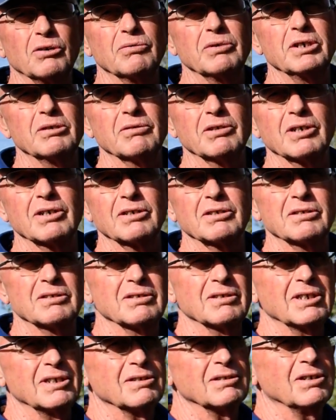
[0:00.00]
we were
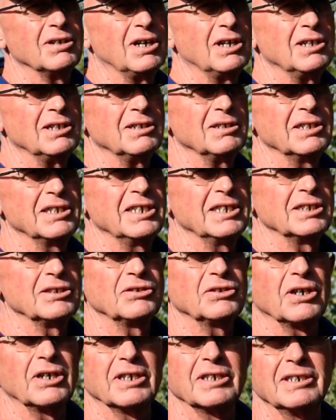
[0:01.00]
all
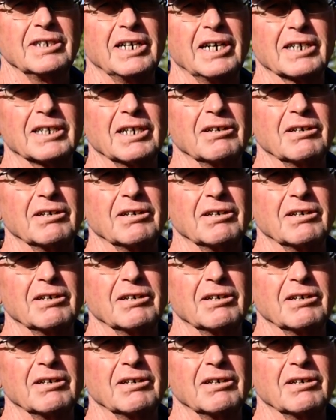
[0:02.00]
hands on deck,